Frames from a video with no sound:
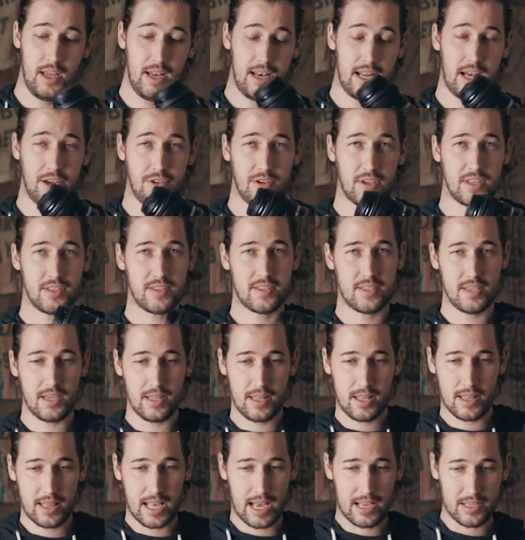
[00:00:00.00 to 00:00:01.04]
Now you can see
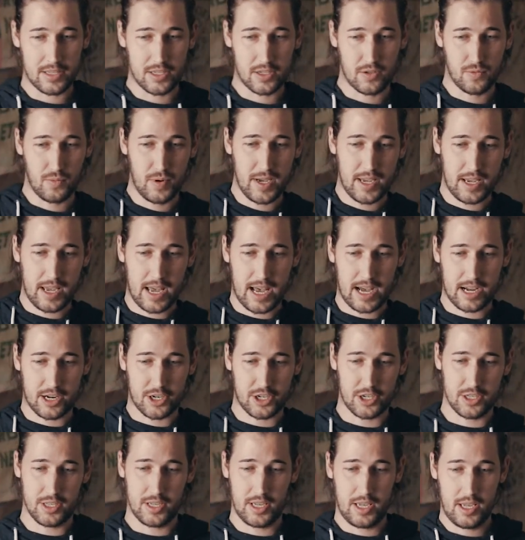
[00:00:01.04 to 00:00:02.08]
that that swing
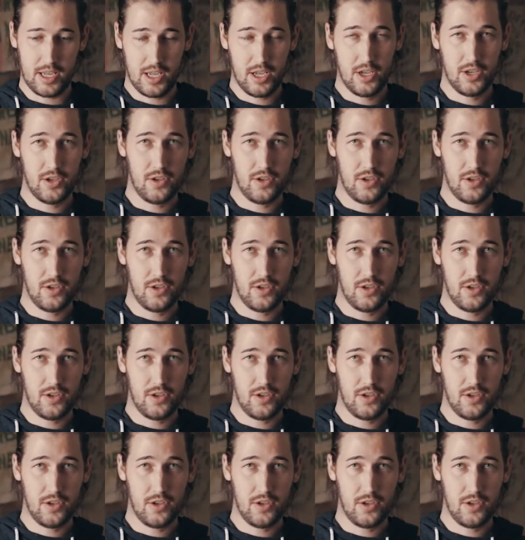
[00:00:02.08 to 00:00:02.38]
actually